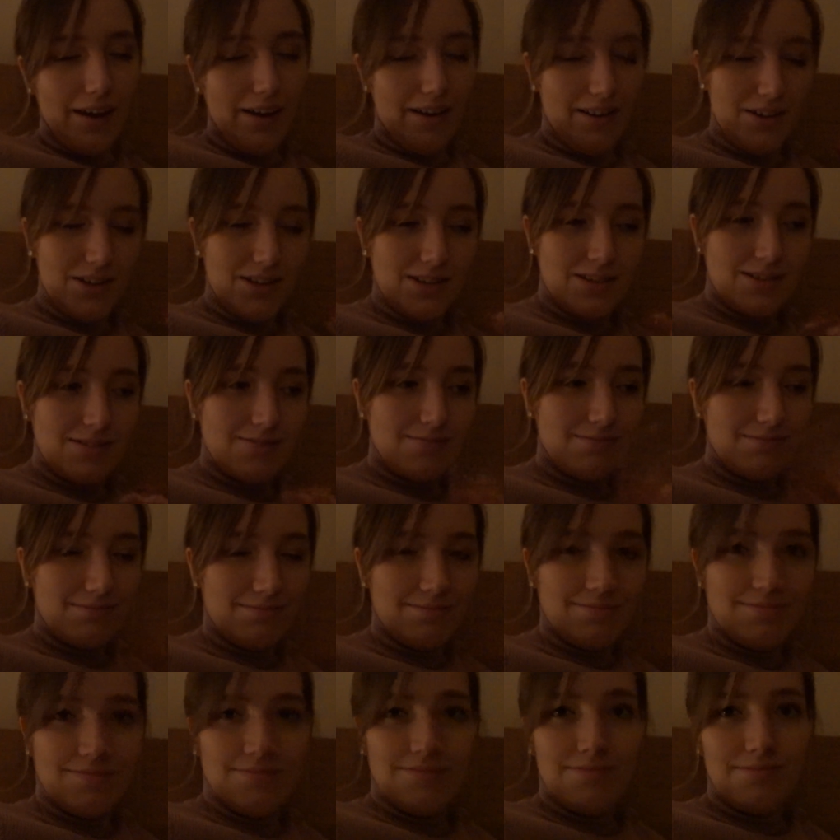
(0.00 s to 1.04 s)
I just,
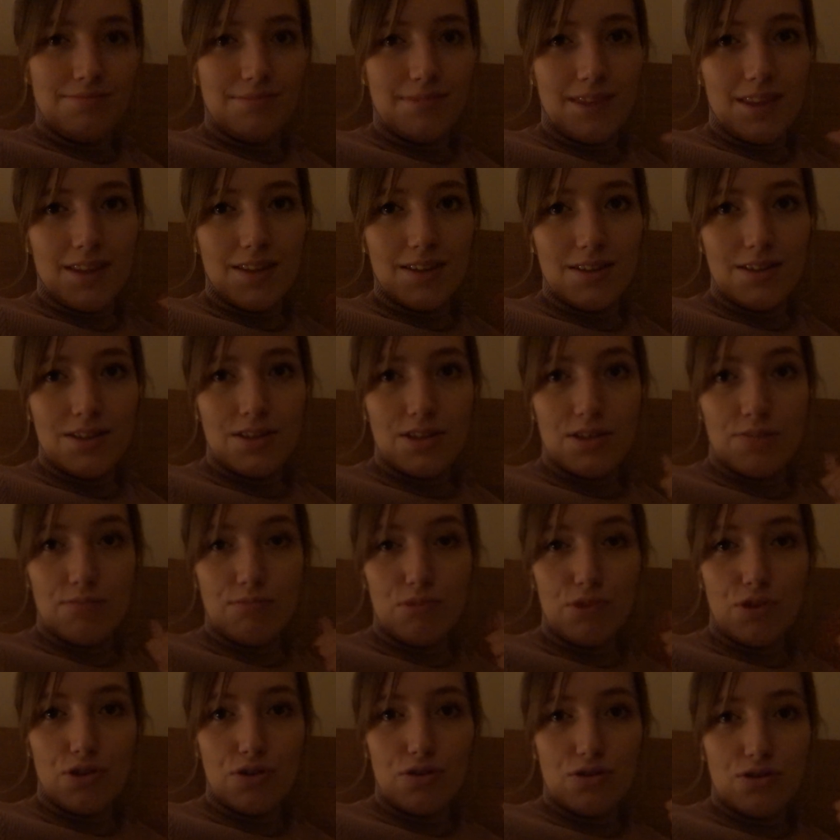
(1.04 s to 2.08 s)
some
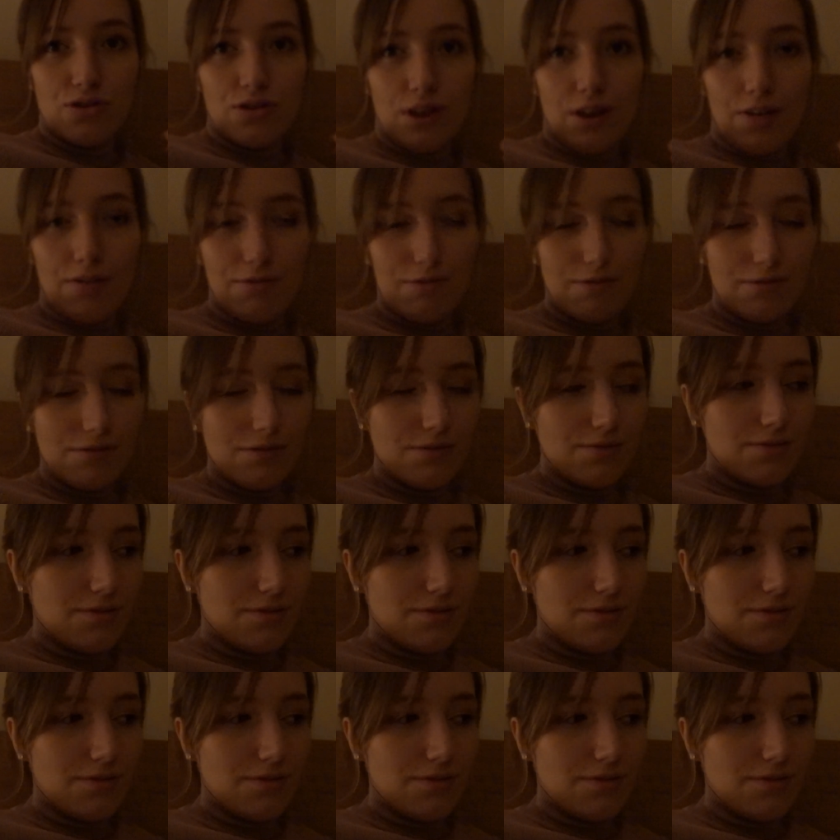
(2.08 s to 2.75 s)
good stuff.